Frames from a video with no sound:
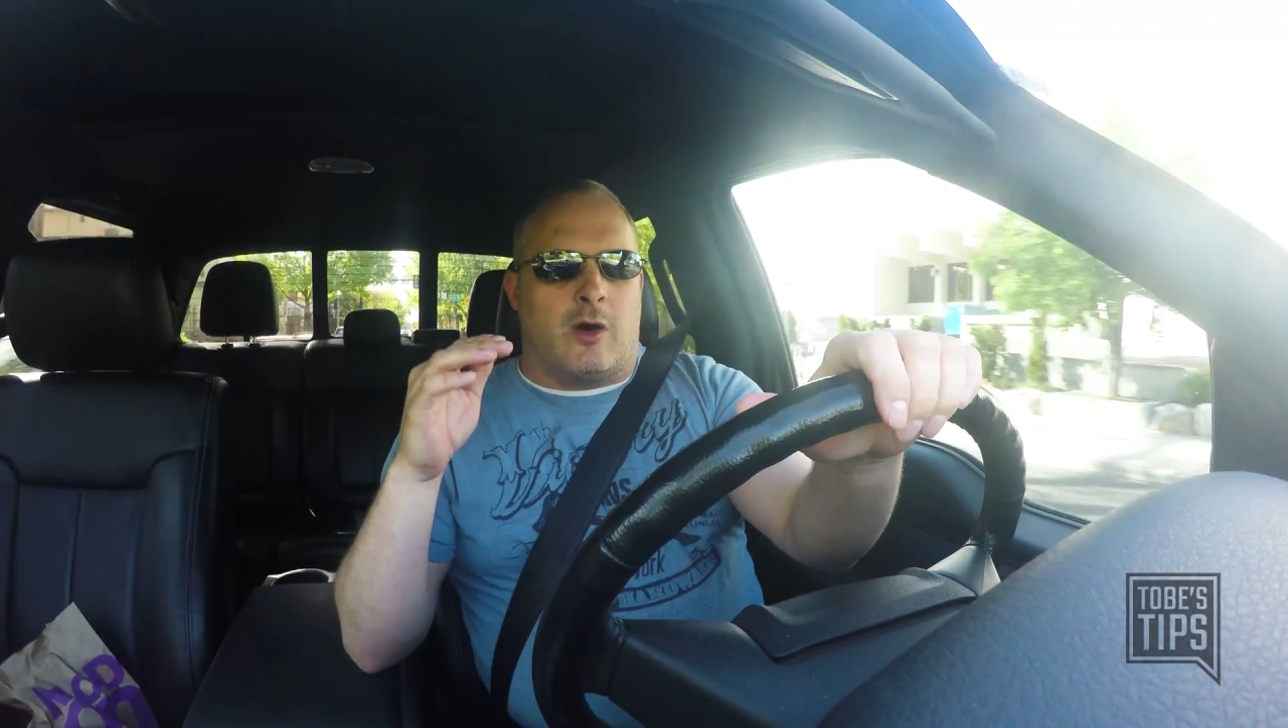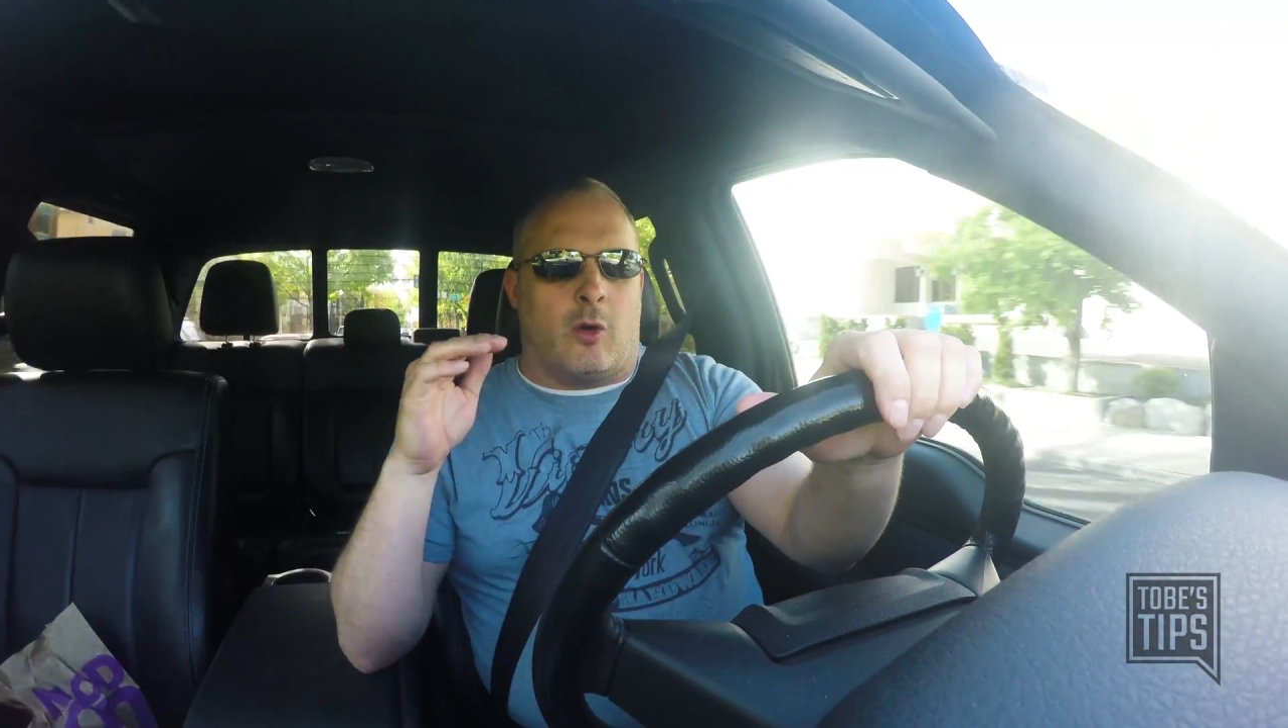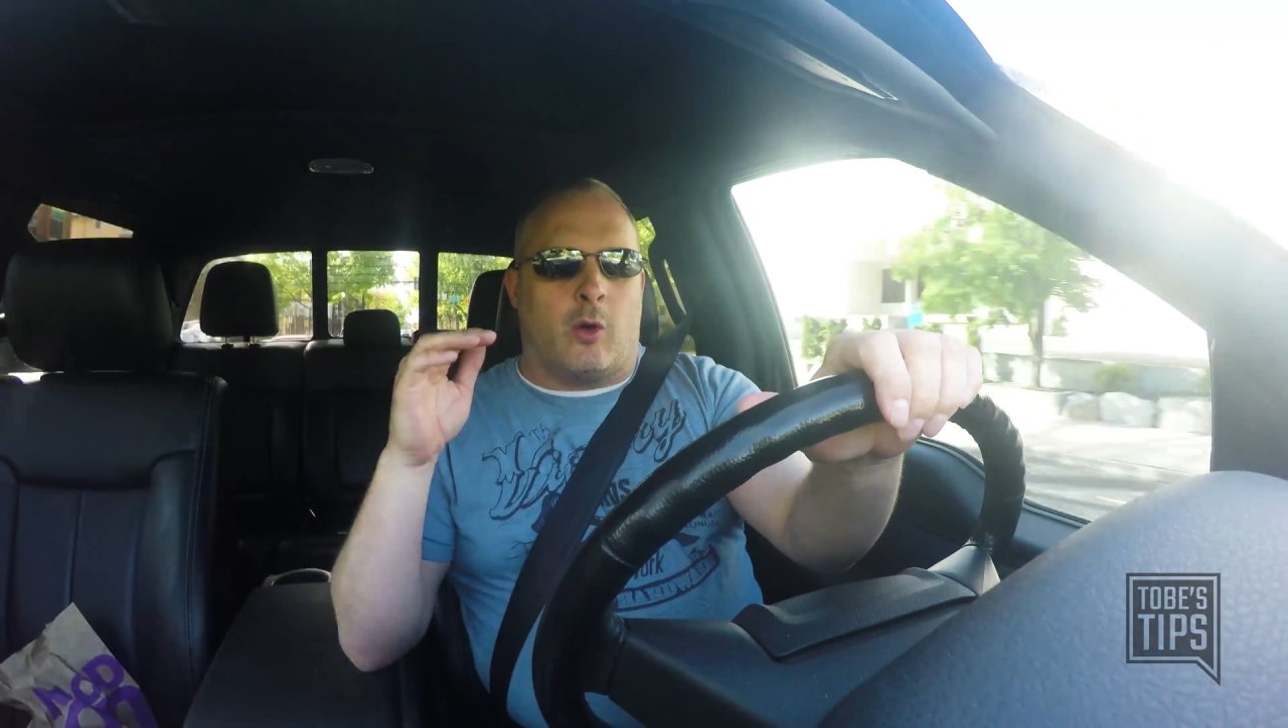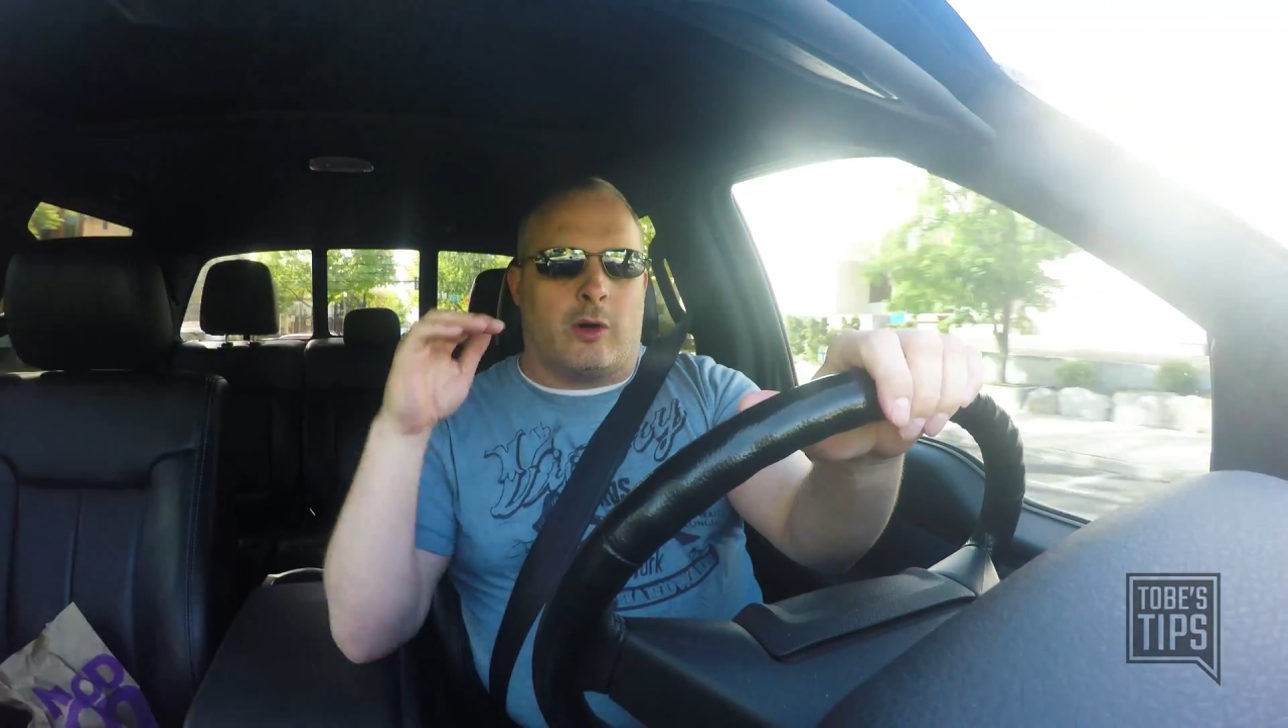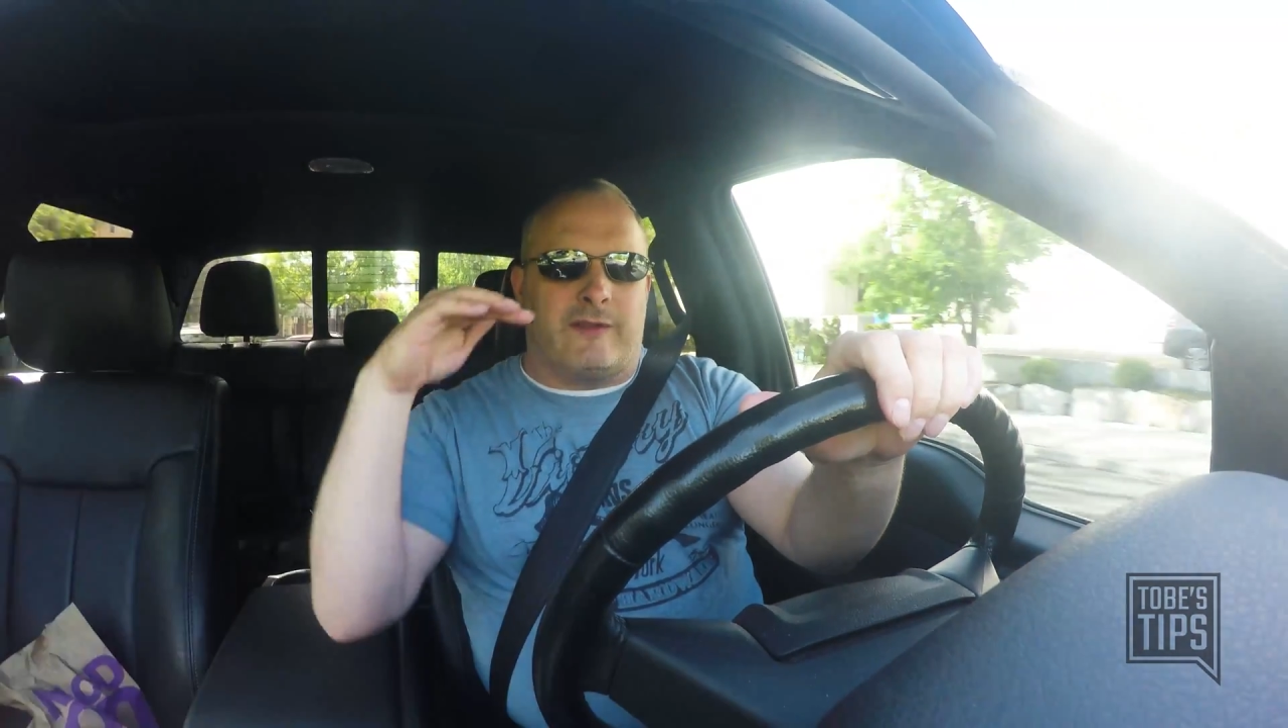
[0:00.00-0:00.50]

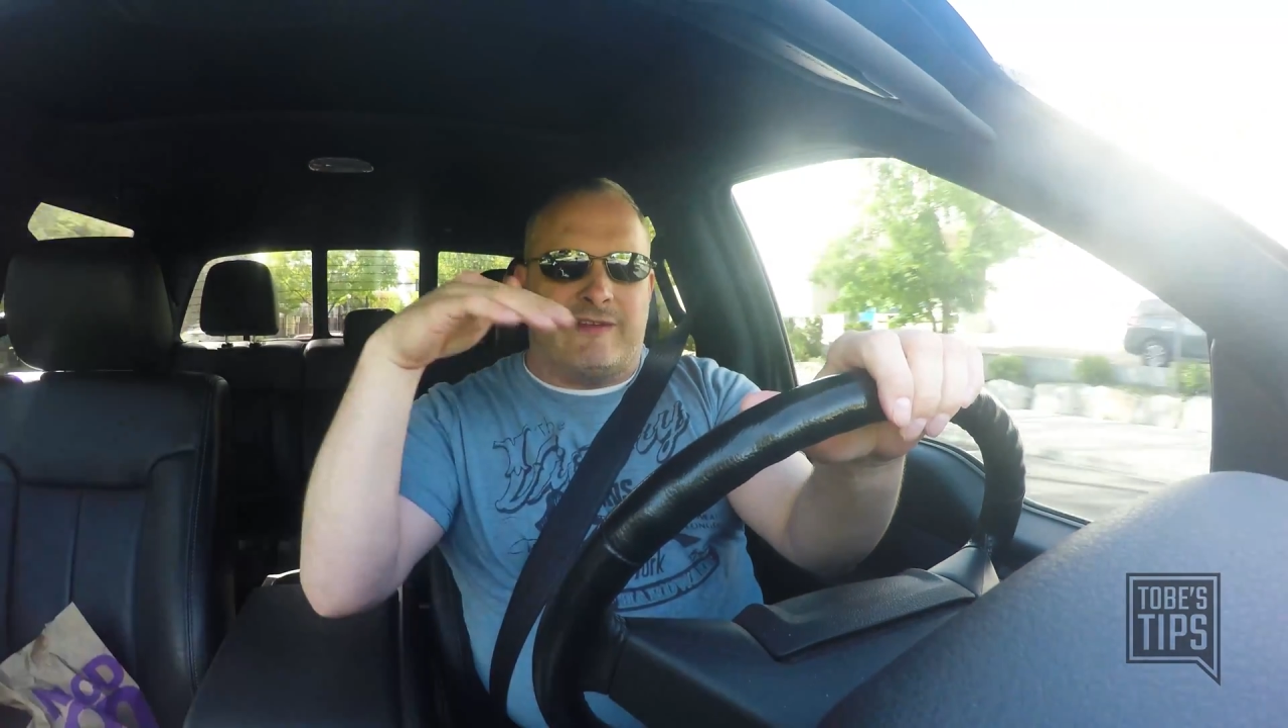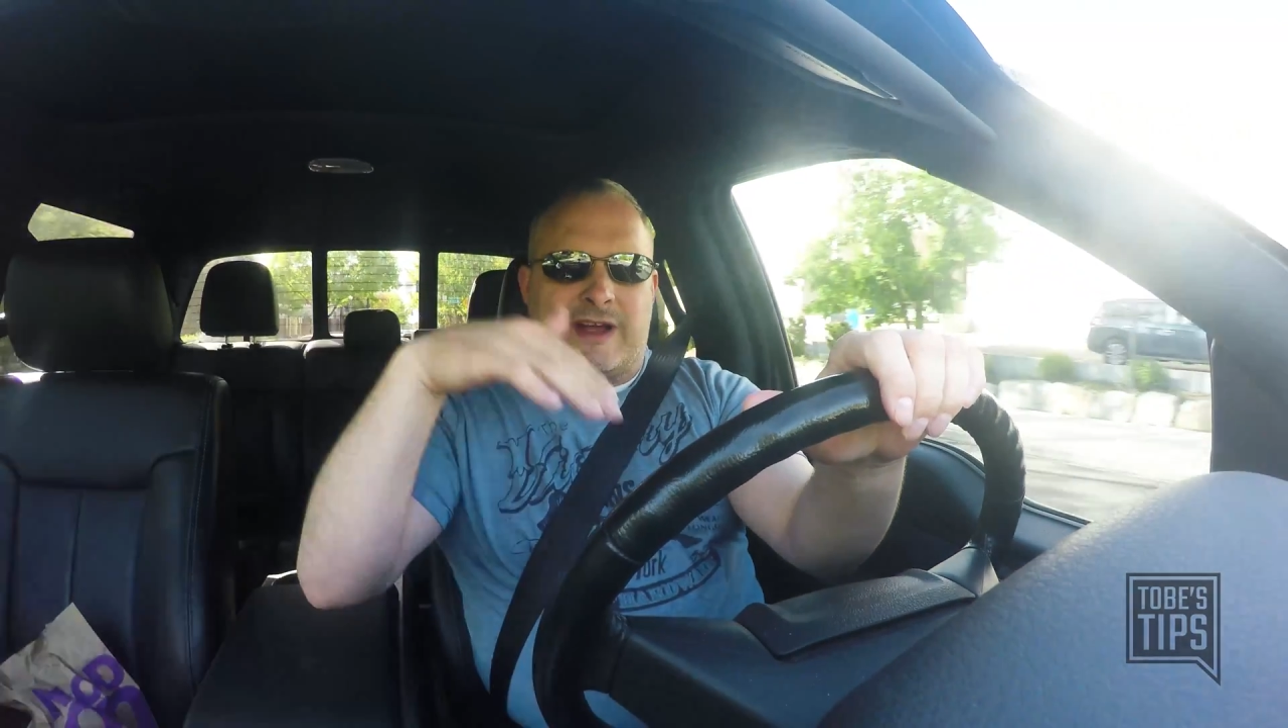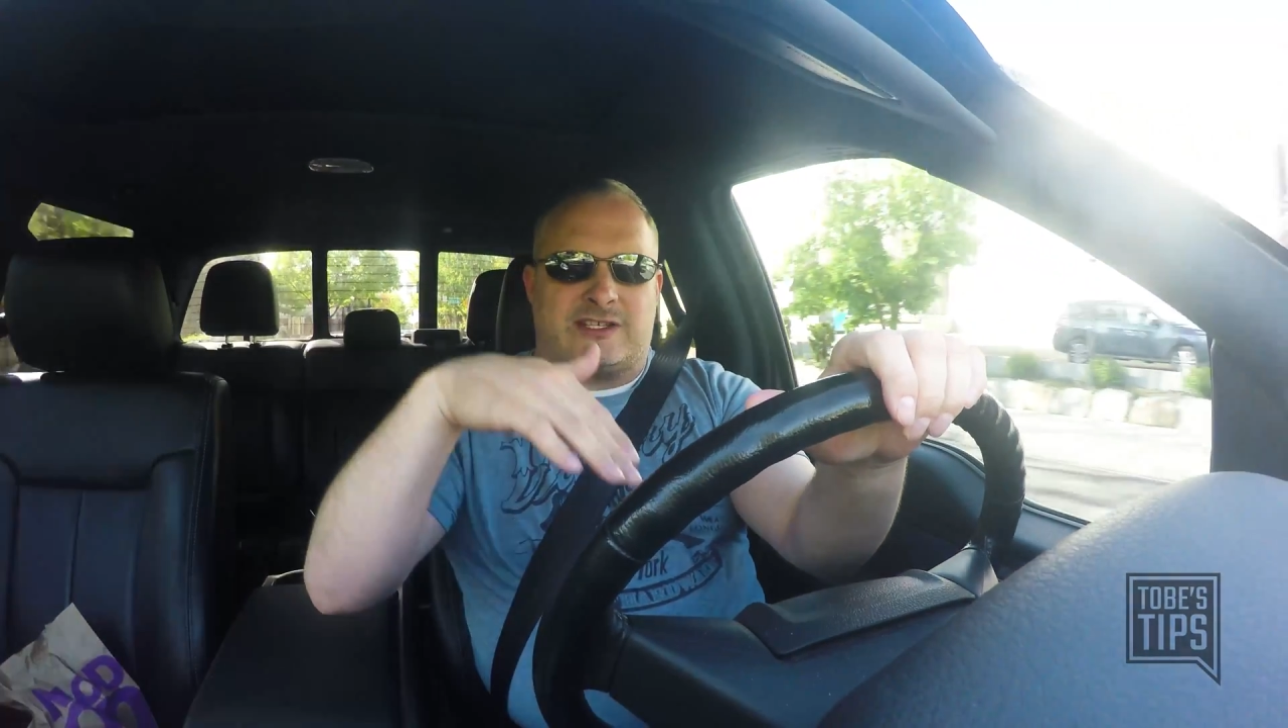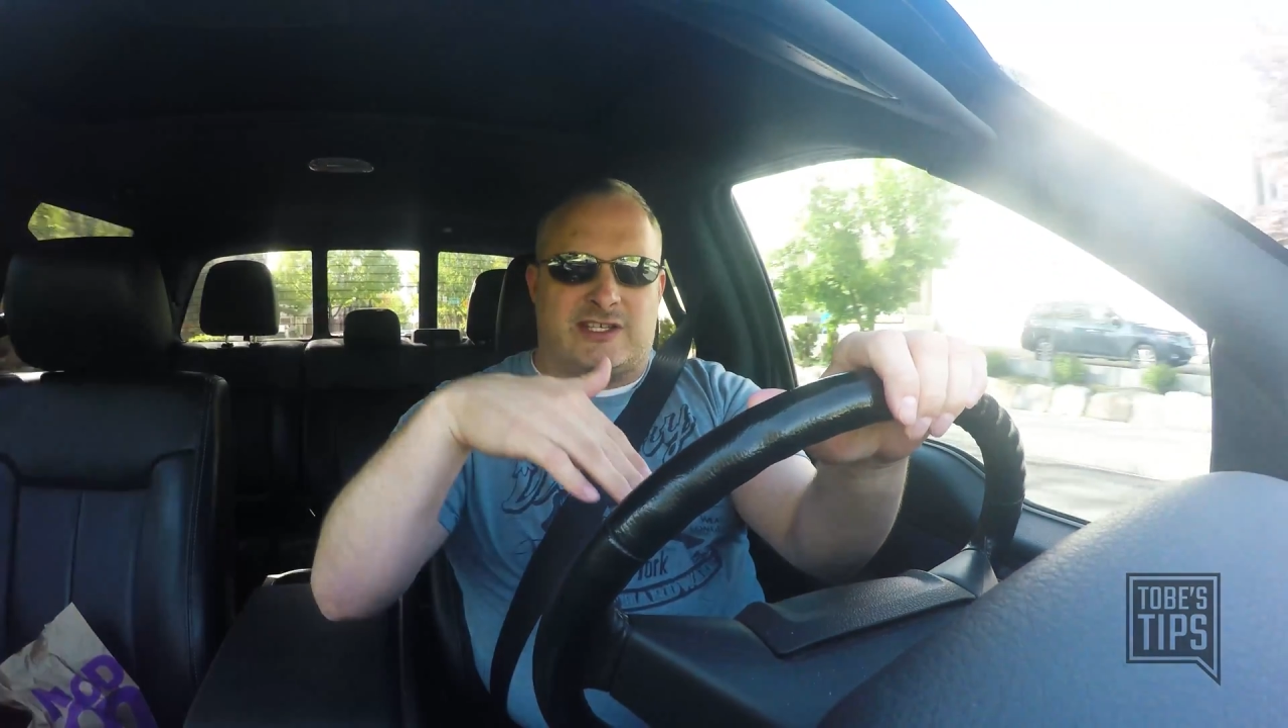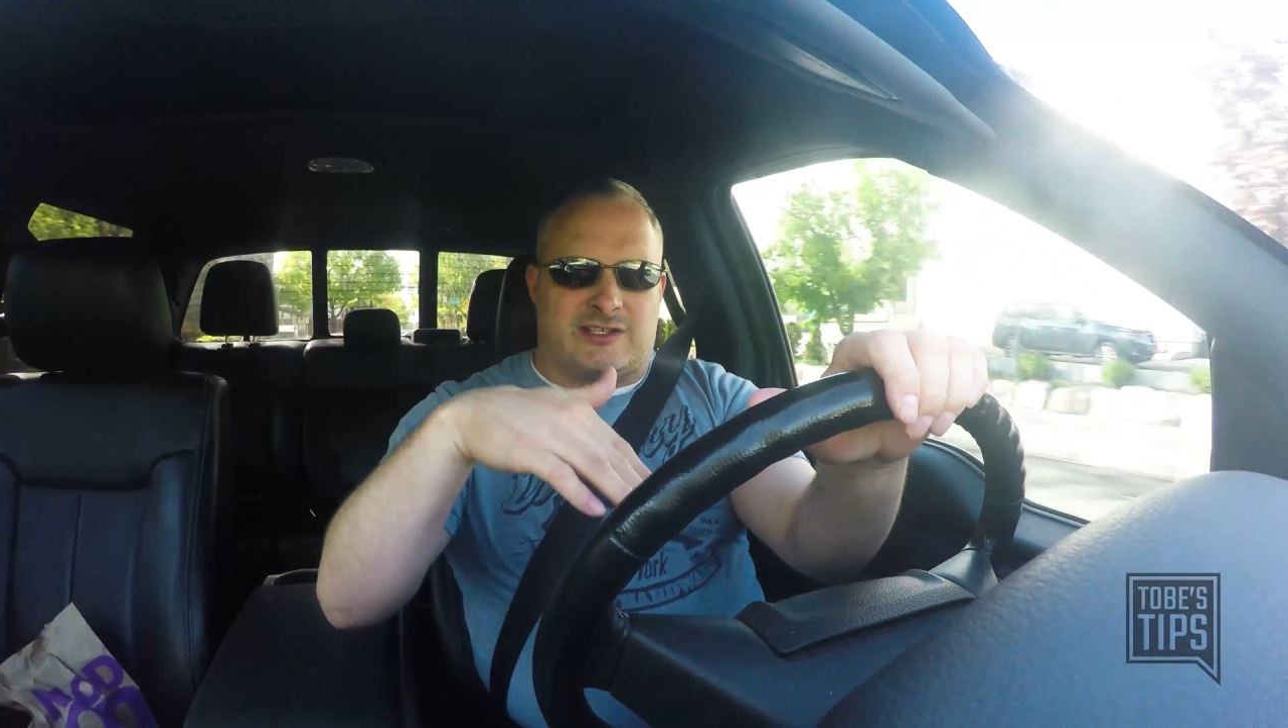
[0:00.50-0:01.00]
or they've actually